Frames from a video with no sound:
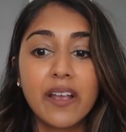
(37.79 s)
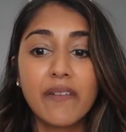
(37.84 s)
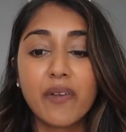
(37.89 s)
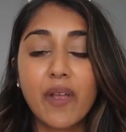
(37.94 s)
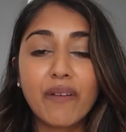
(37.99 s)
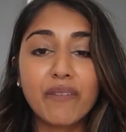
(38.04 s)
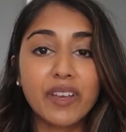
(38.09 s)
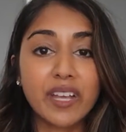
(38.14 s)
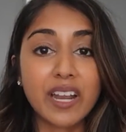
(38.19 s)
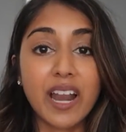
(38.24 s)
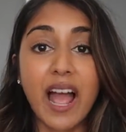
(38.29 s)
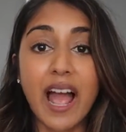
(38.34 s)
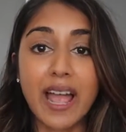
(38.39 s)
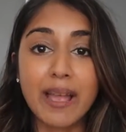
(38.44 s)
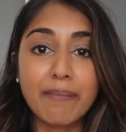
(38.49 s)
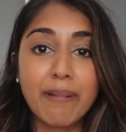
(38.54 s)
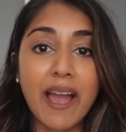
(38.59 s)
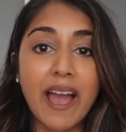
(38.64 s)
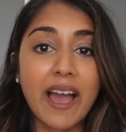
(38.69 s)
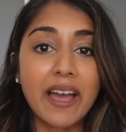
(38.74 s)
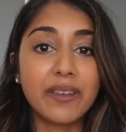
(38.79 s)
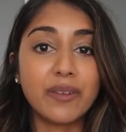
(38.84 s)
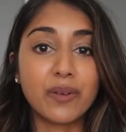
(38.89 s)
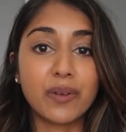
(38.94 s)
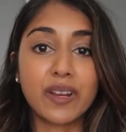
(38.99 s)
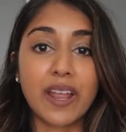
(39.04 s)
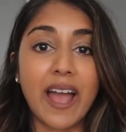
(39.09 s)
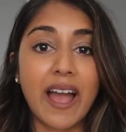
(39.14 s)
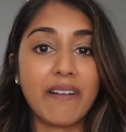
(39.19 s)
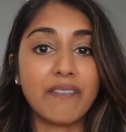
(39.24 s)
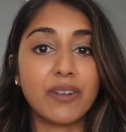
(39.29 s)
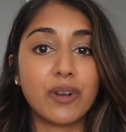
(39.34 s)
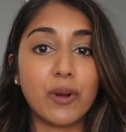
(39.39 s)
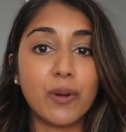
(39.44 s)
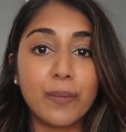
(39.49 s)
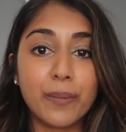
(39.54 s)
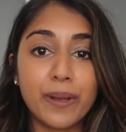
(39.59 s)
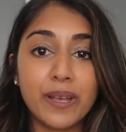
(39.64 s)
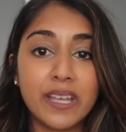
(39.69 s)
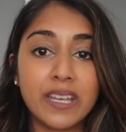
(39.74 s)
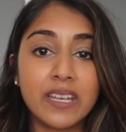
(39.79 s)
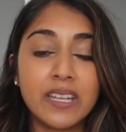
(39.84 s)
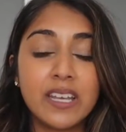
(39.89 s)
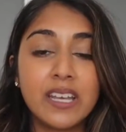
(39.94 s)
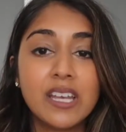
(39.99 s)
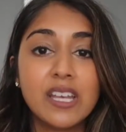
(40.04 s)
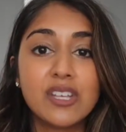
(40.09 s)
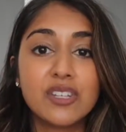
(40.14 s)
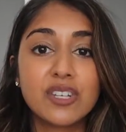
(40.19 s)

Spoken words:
If you have like an iPad, you can have it open